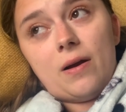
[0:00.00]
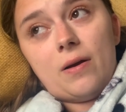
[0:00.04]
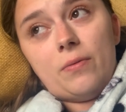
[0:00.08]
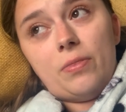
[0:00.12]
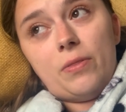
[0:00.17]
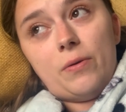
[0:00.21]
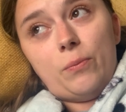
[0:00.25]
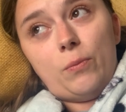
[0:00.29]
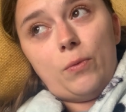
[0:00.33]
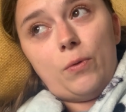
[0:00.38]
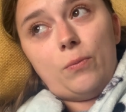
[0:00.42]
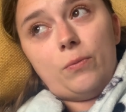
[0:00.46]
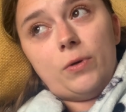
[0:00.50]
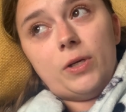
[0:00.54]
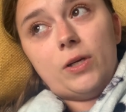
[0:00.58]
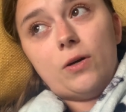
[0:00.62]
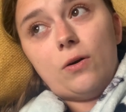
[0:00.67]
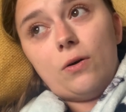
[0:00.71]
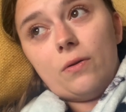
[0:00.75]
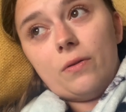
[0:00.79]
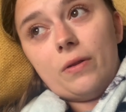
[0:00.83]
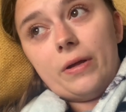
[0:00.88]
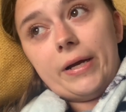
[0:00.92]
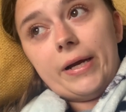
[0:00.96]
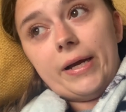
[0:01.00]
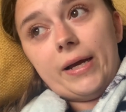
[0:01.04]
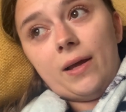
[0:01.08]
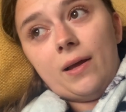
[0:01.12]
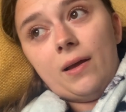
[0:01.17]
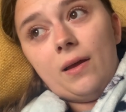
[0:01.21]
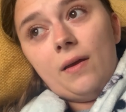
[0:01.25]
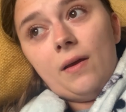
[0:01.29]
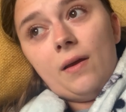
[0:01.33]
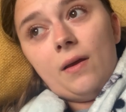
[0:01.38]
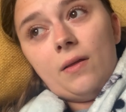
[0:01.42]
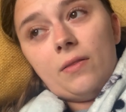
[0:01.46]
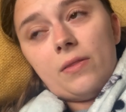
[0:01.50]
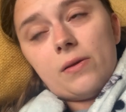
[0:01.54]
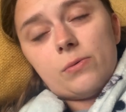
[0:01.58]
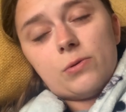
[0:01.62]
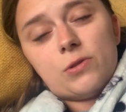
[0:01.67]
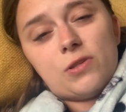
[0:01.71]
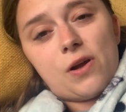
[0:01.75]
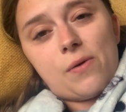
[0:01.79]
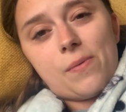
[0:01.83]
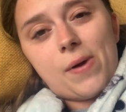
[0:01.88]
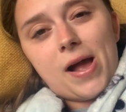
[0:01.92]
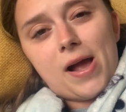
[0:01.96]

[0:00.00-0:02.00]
And then when we got there, there was no